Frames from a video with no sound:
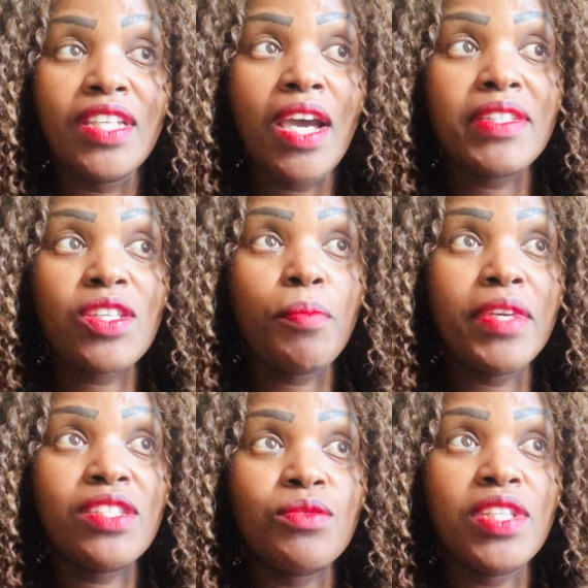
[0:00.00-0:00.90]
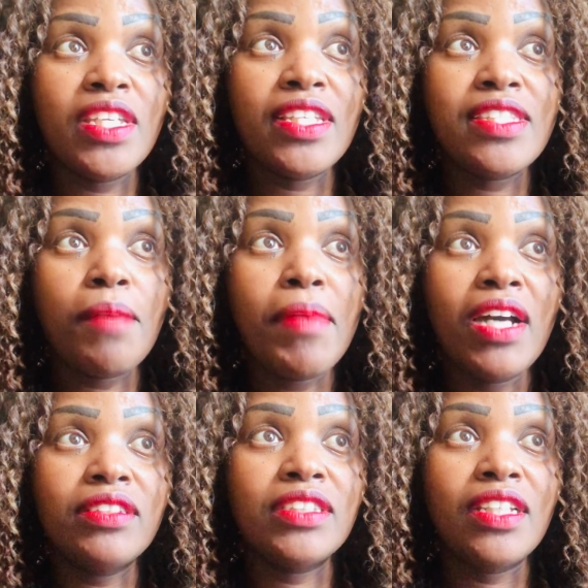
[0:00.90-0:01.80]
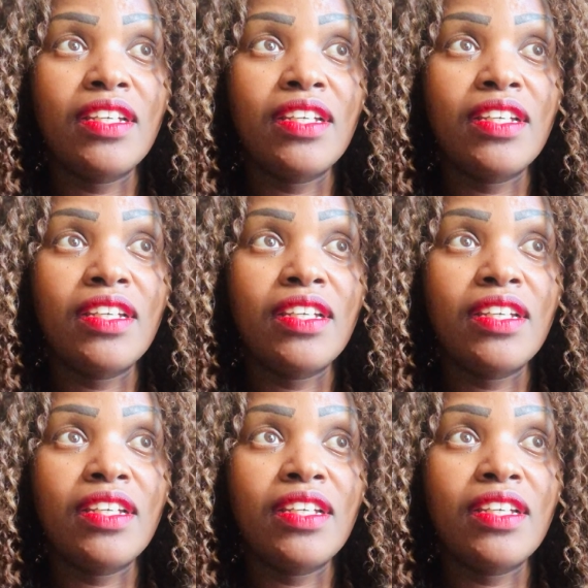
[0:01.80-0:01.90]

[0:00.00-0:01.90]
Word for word: The topic today is about